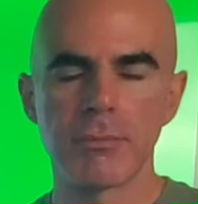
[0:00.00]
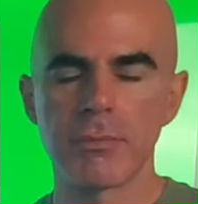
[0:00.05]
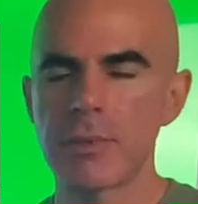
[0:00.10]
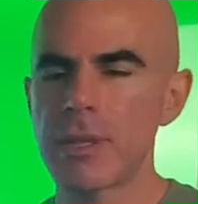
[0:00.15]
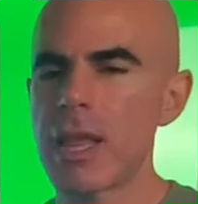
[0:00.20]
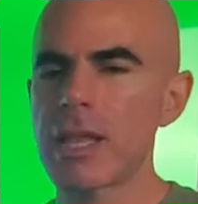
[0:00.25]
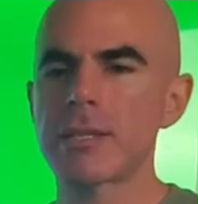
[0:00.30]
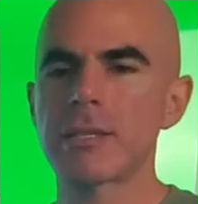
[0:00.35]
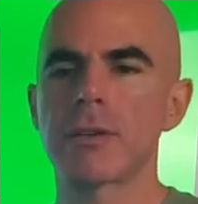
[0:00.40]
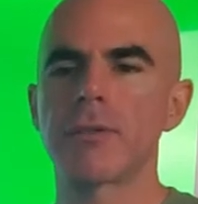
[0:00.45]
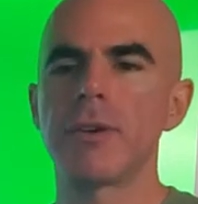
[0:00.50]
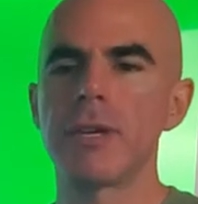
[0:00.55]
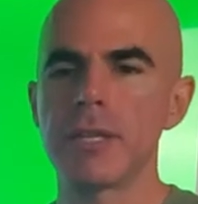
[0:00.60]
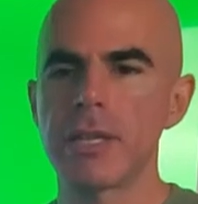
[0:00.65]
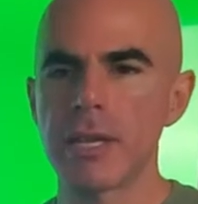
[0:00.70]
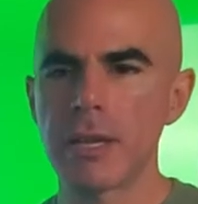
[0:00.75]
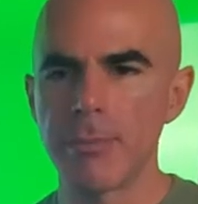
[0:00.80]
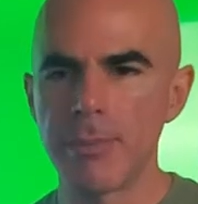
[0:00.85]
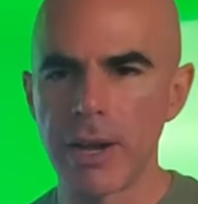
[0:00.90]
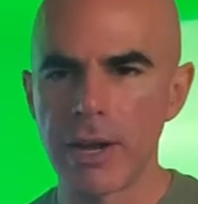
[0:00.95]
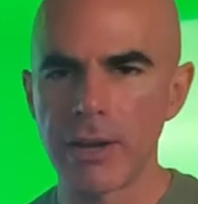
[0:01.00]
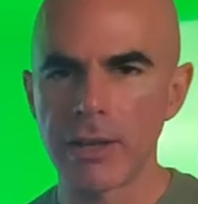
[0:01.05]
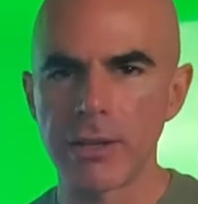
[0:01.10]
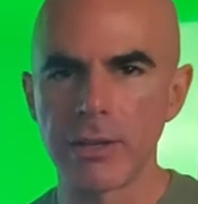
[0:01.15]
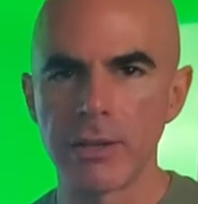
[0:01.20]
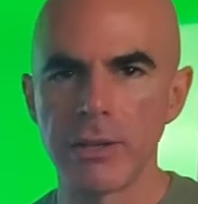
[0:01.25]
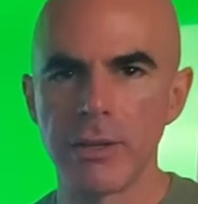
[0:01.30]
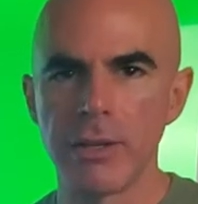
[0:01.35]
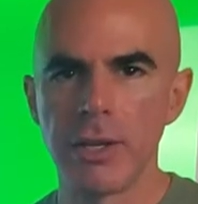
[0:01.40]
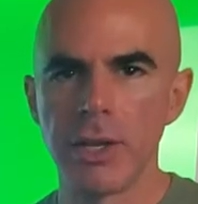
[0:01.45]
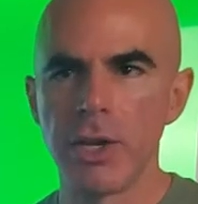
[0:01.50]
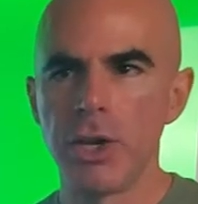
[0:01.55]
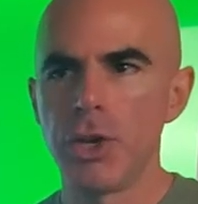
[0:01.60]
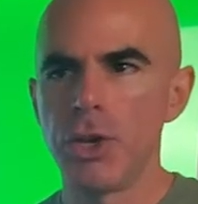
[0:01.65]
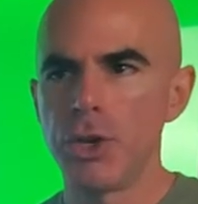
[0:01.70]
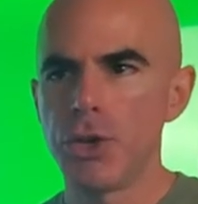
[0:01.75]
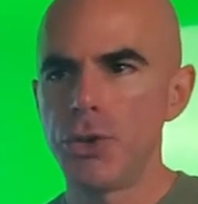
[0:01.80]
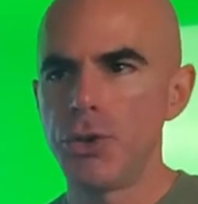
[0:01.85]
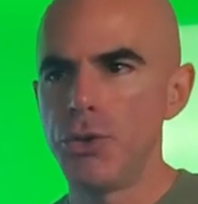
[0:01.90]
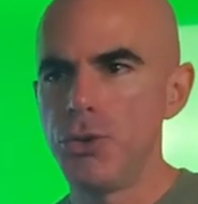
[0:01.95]
That's the great thing about it.
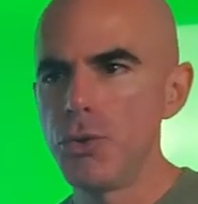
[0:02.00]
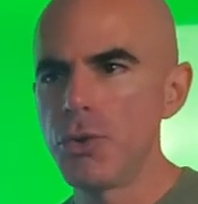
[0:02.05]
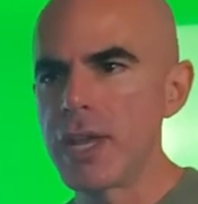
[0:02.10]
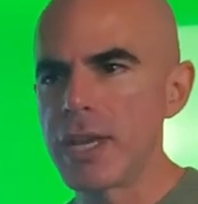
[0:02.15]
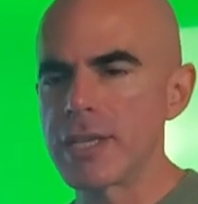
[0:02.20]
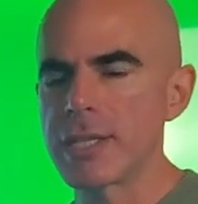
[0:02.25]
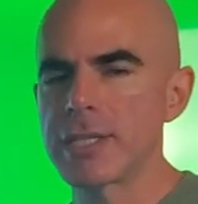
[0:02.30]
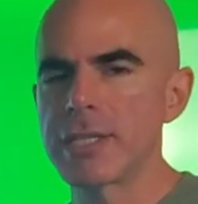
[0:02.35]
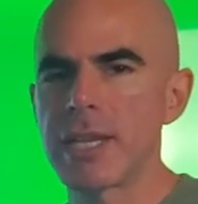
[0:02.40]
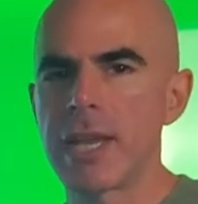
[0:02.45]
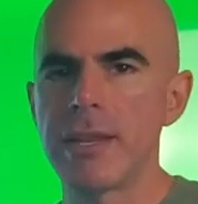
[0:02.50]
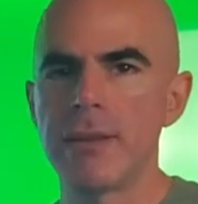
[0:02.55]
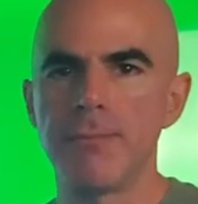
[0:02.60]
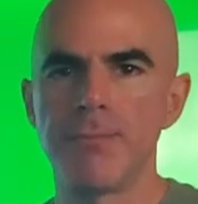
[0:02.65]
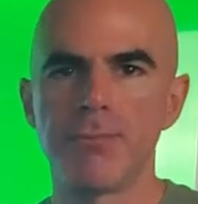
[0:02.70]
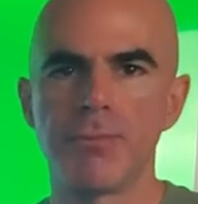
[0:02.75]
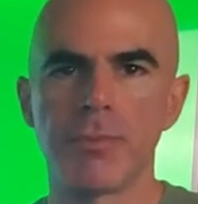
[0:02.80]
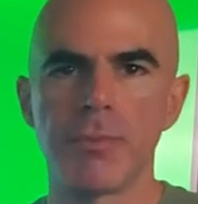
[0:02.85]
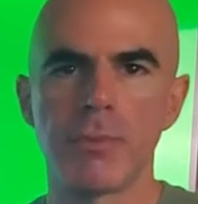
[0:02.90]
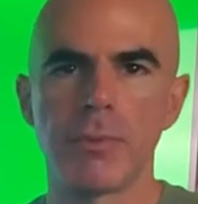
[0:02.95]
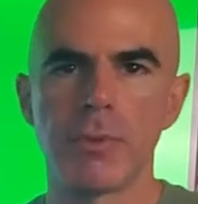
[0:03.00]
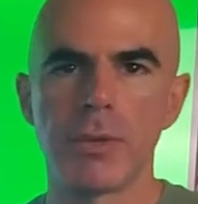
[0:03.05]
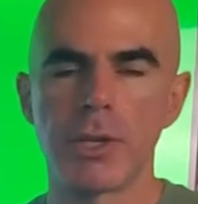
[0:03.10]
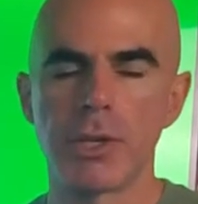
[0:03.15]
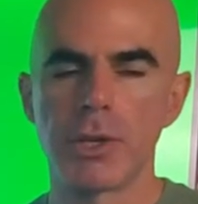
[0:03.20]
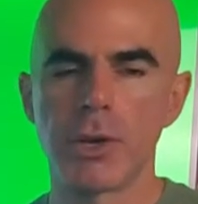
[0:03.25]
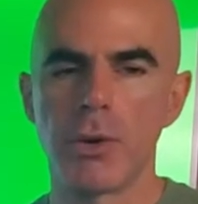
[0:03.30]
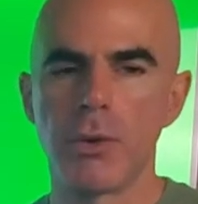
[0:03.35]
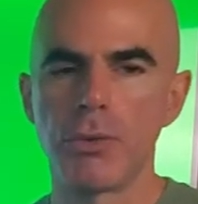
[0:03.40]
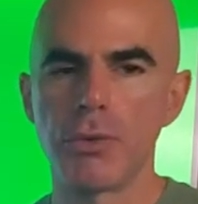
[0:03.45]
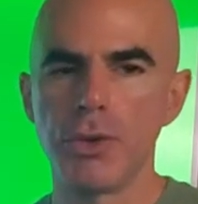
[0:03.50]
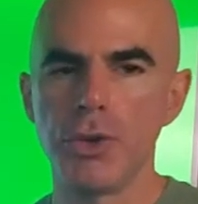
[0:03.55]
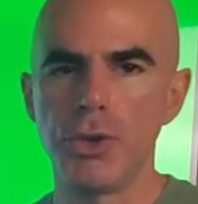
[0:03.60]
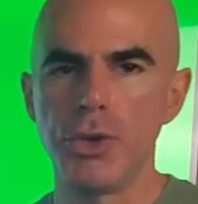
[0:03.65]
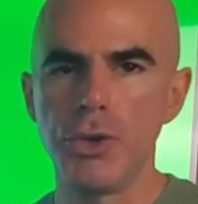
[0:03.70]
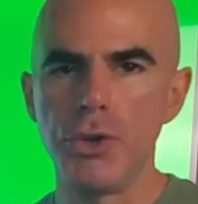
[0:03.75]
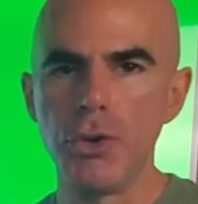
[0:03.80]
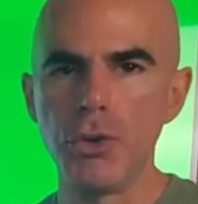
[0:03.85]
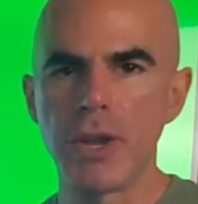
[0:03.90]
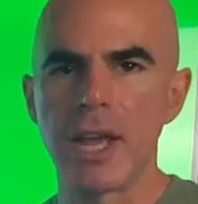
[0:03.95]
You get to set the tone,
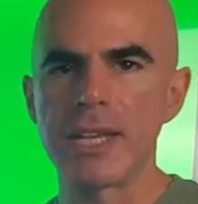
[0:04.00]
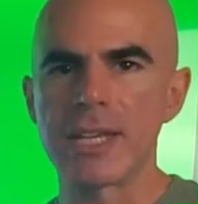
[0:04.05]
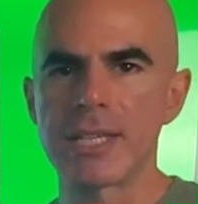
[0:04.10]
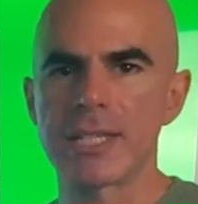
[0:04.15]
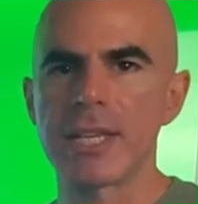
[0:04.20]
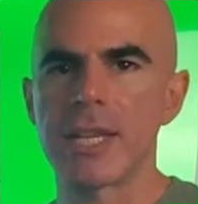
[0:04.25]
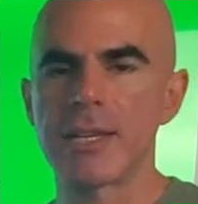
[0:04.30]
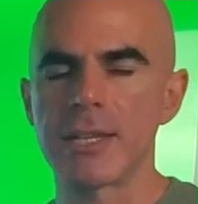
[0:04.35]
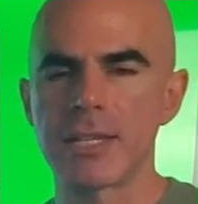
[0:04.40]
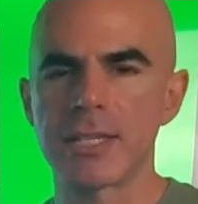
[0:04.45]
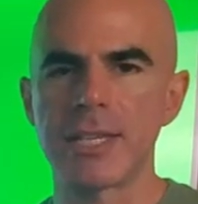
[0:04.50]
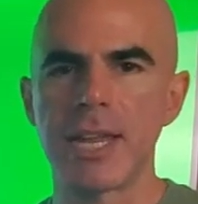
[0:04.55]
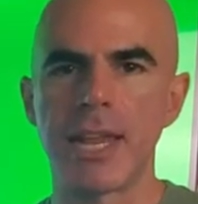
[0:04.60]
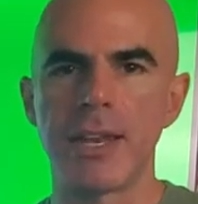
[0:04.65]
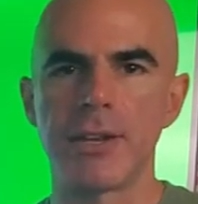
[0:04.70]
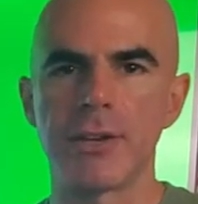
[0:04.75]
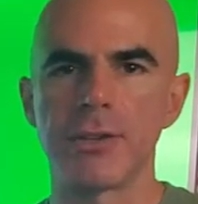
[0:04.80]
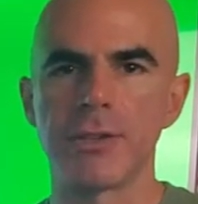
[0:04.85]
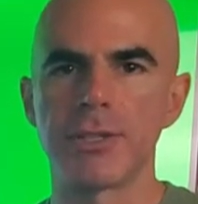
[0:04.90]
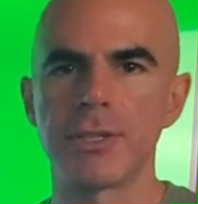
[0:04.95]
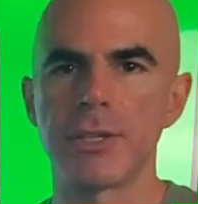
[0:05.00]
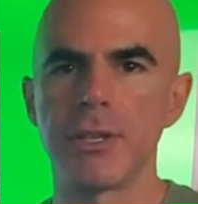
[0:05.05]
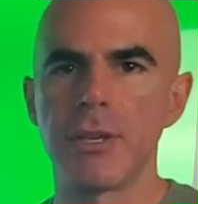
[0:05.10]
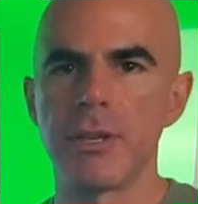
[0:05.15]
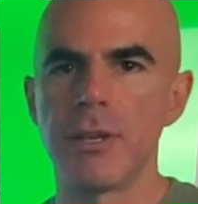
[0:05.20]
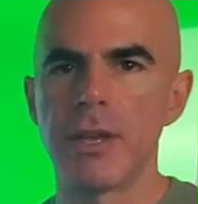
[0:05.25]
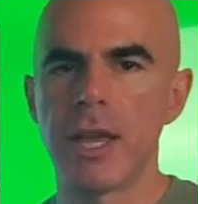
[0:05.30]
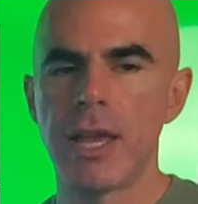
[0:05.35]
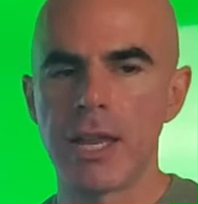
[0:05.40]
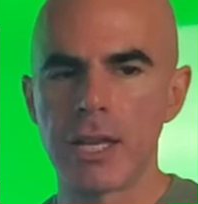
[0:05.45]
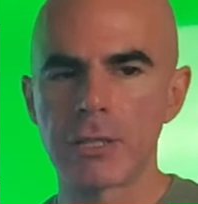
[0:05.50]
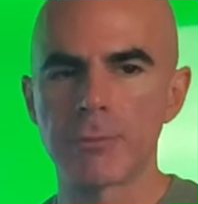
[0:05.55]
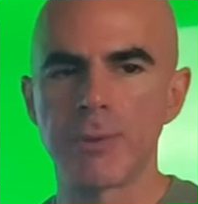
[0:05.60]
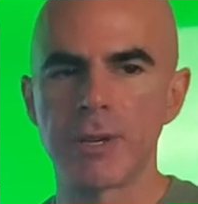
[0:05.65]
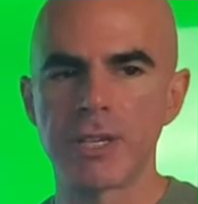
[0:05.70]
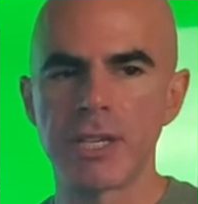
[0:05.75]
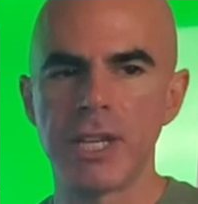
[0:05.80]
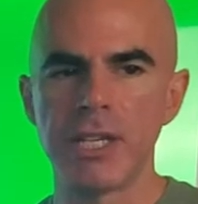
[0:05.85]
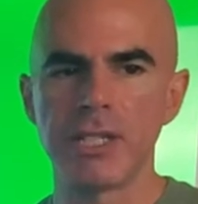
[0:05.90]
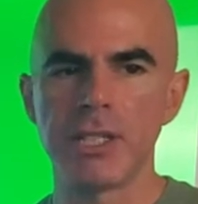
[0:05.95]
you get to set the standards and
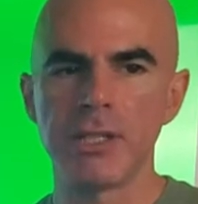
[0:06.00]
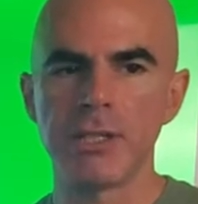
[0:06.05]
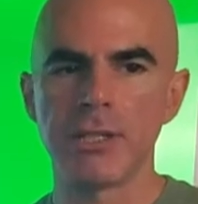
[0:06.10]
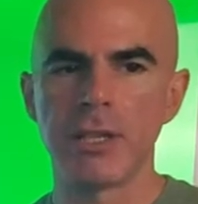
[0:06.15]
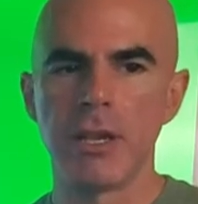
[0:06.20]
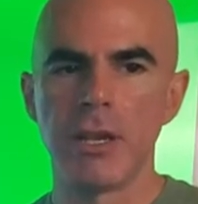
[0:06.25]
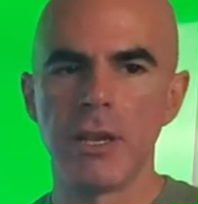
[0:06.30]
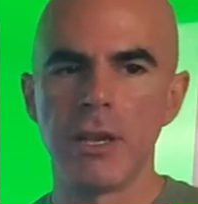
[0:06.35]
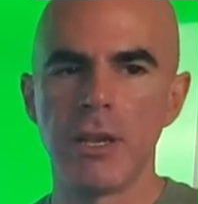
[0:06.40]
expectations